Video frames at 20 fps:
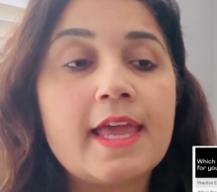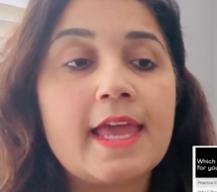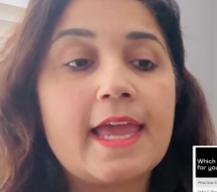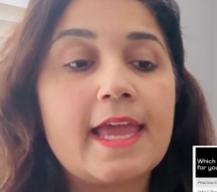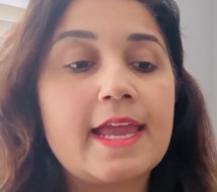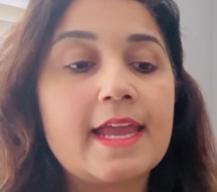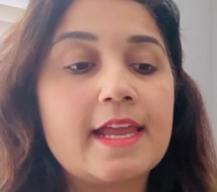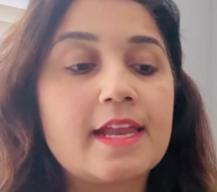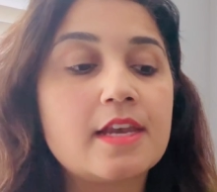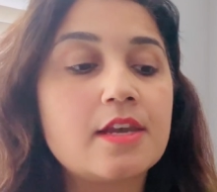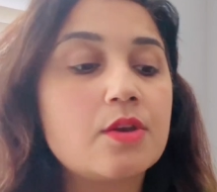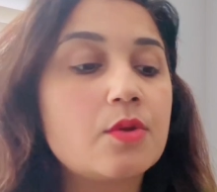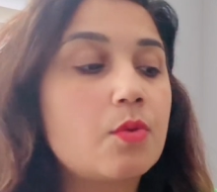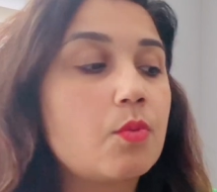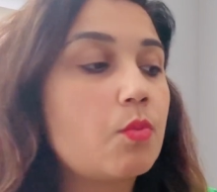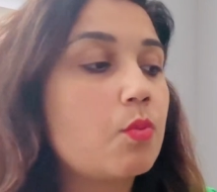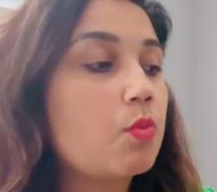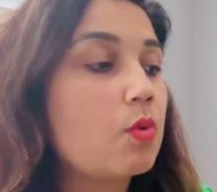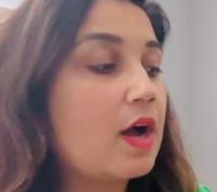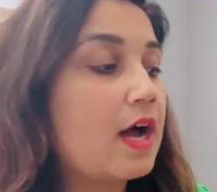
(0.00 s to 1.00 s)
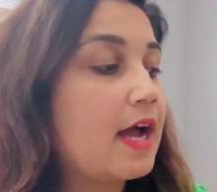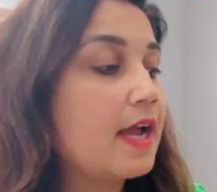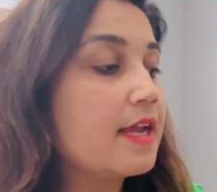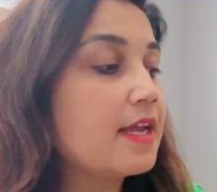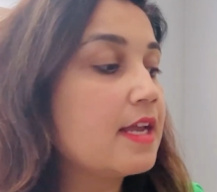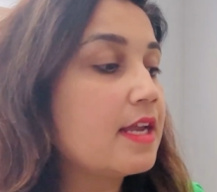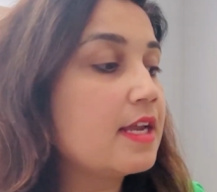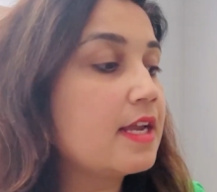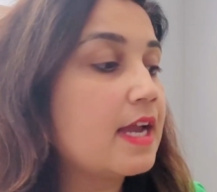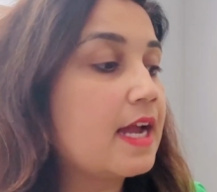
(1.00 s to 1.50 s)
And
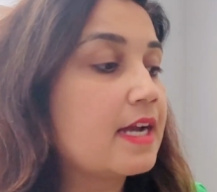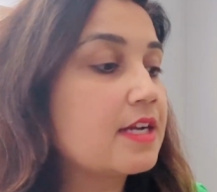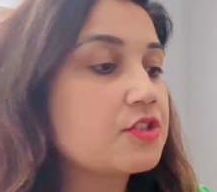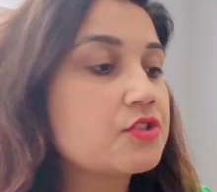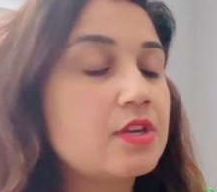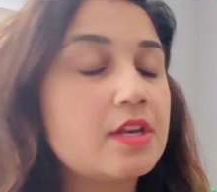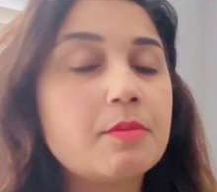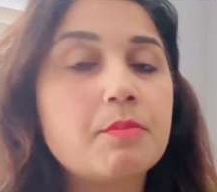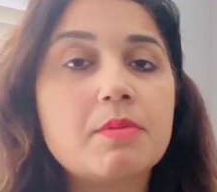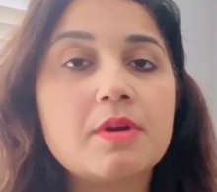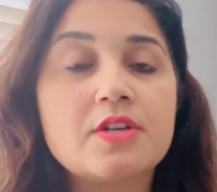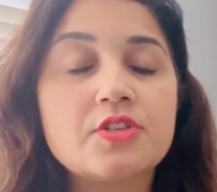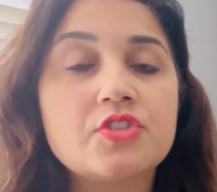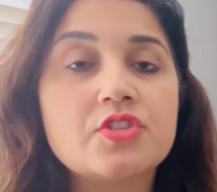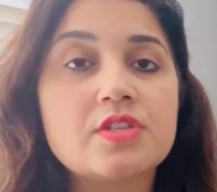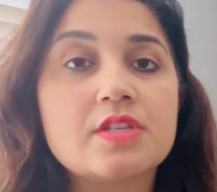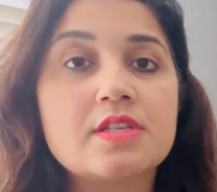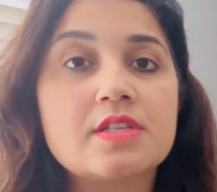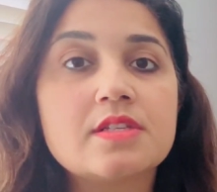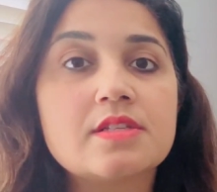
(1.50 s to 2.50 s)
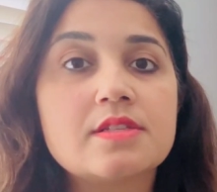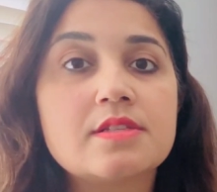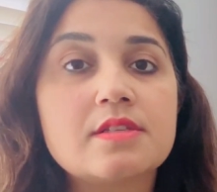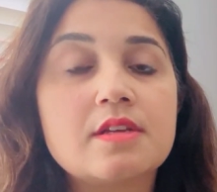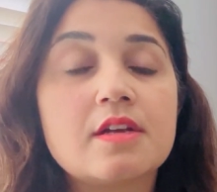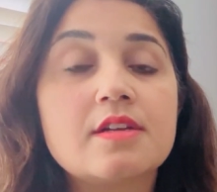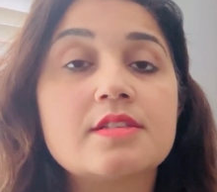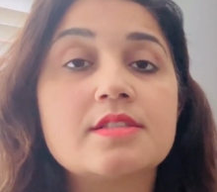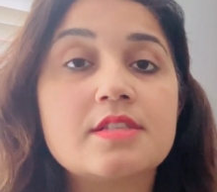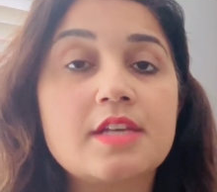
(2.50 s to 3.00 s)
I actually purchased
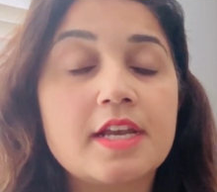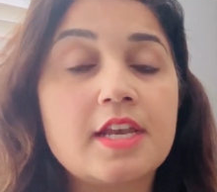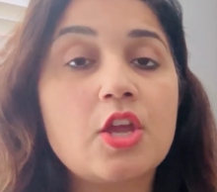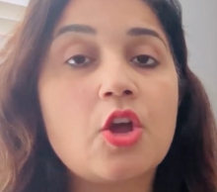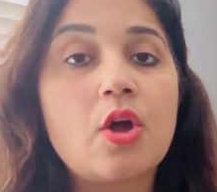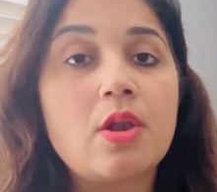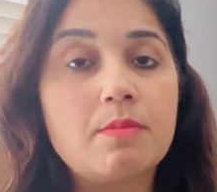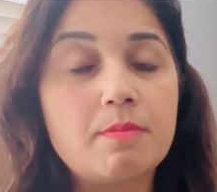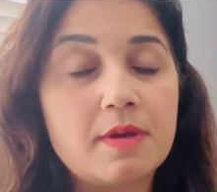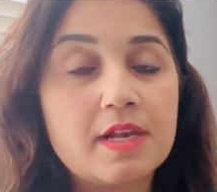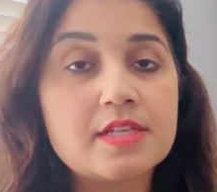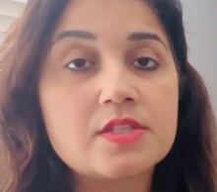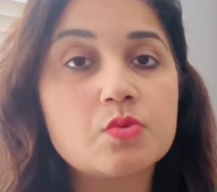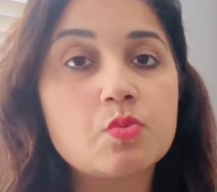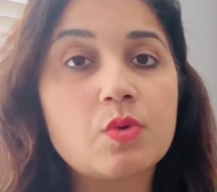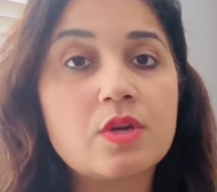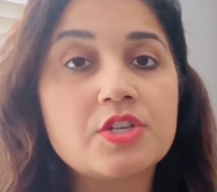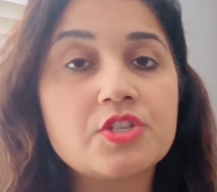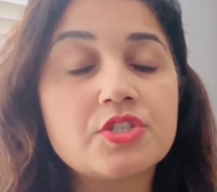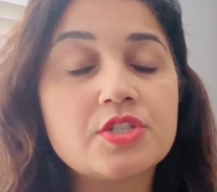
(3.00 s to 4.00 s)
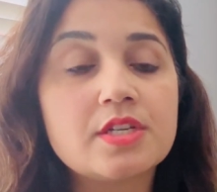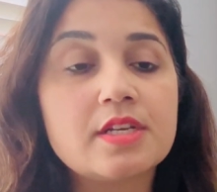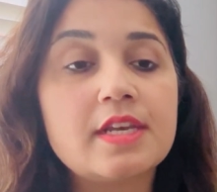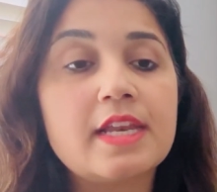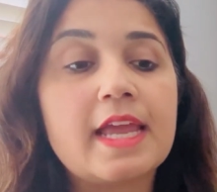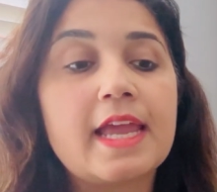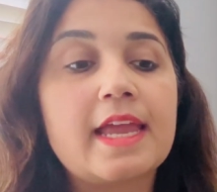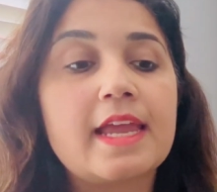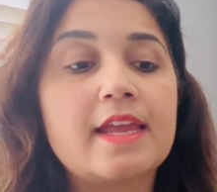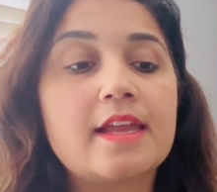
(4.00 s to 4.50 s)
Study Hall Plus version,
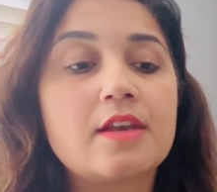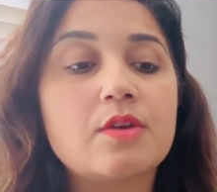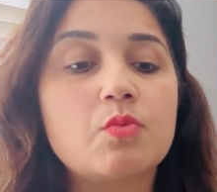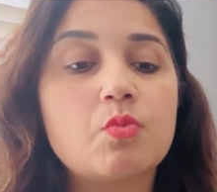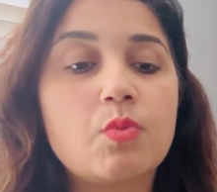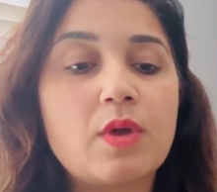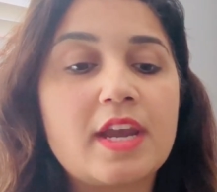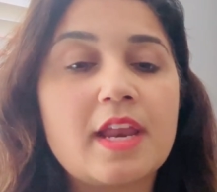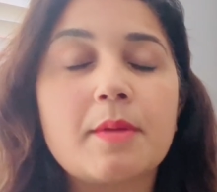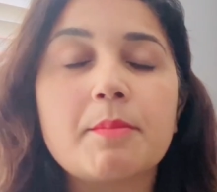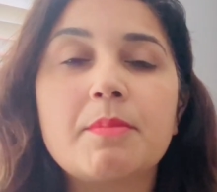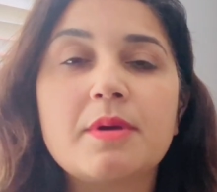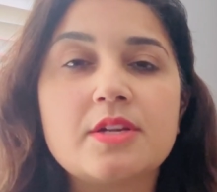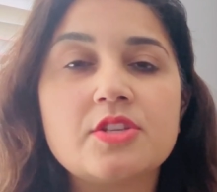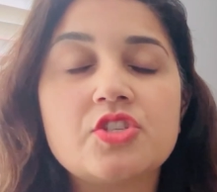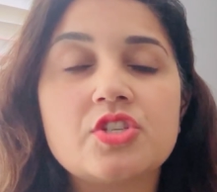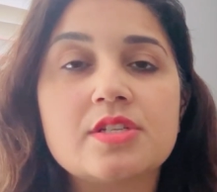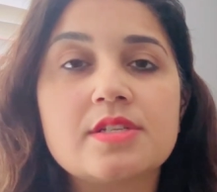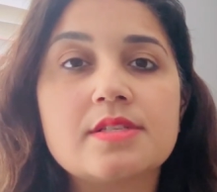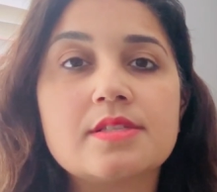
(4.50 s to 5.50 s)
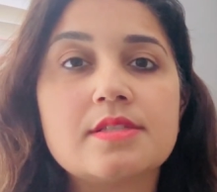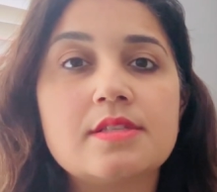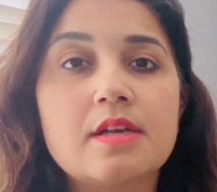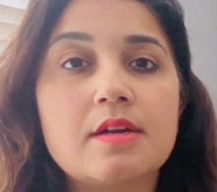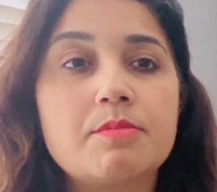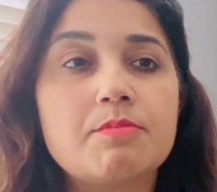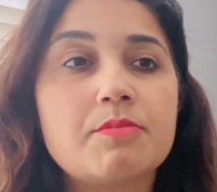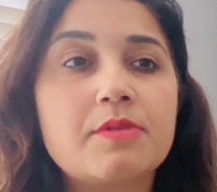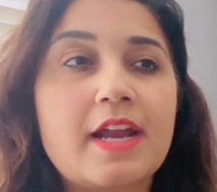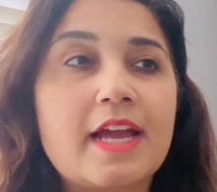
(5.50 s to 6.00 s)
and when I purchased,
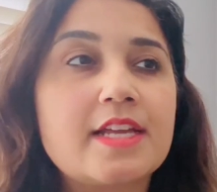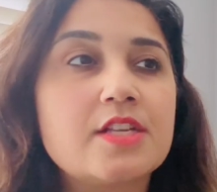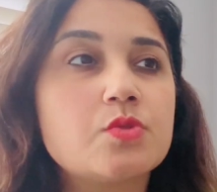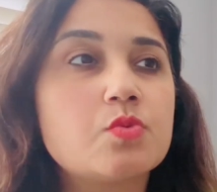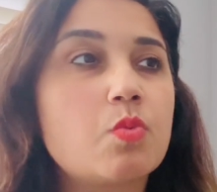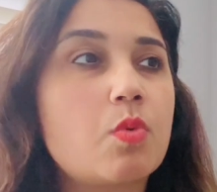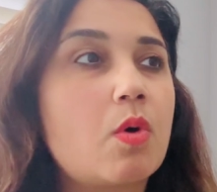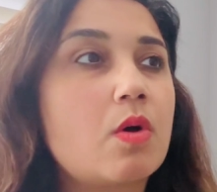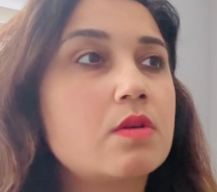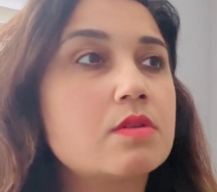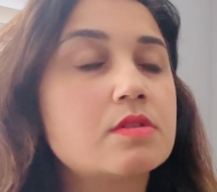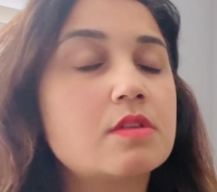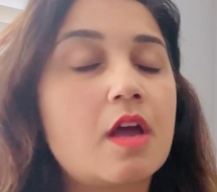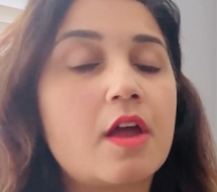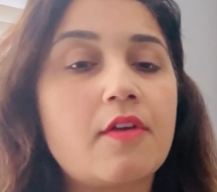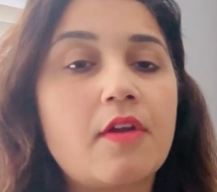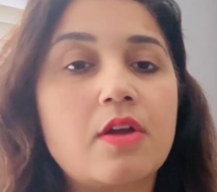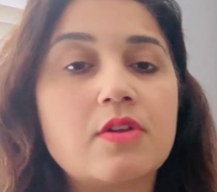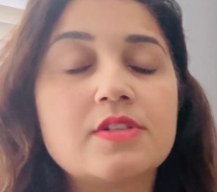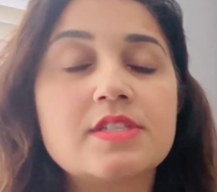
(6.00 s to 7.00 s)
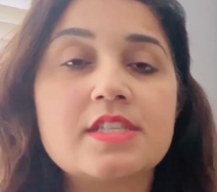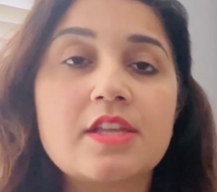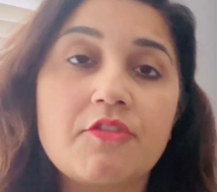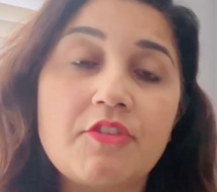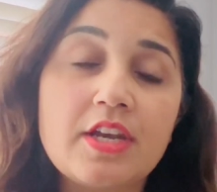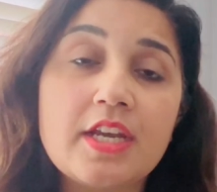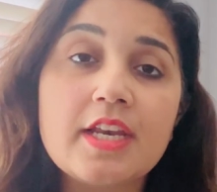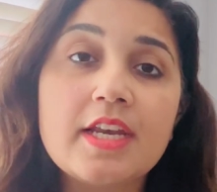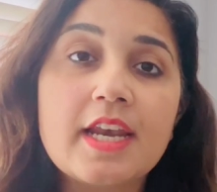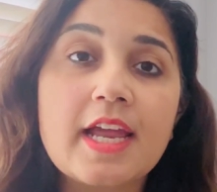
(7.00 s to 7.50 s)
the price was around
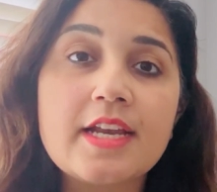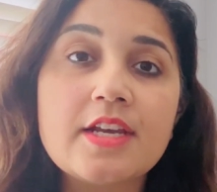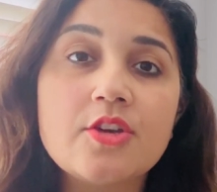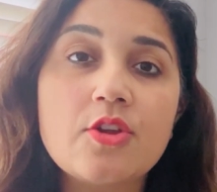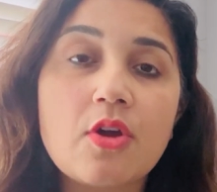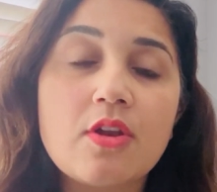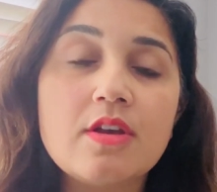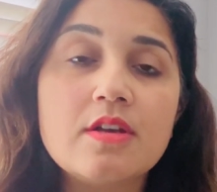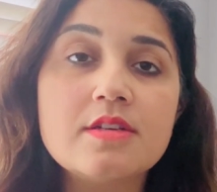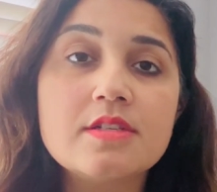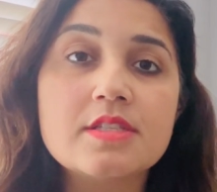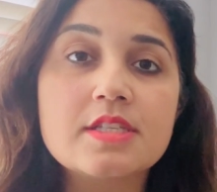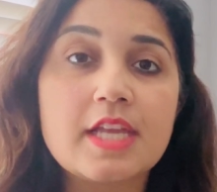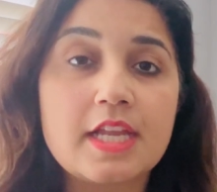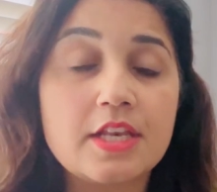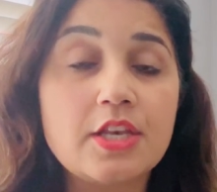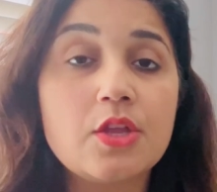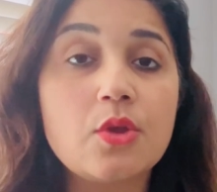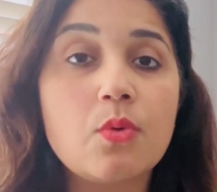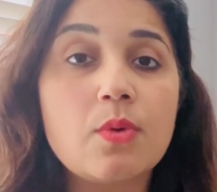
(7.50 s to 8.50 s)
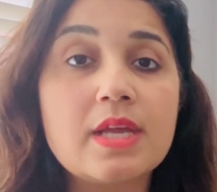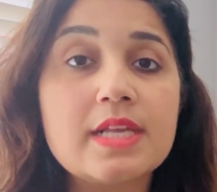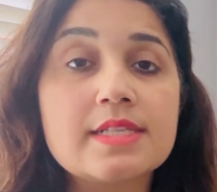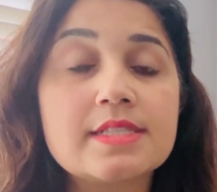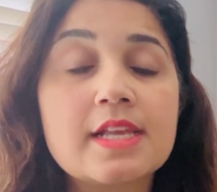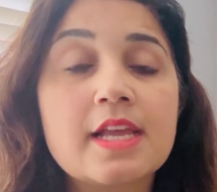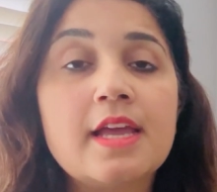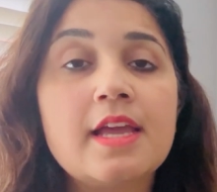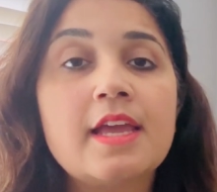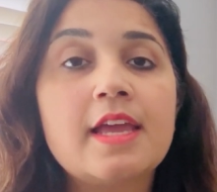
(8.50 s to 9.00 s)
$79 in US,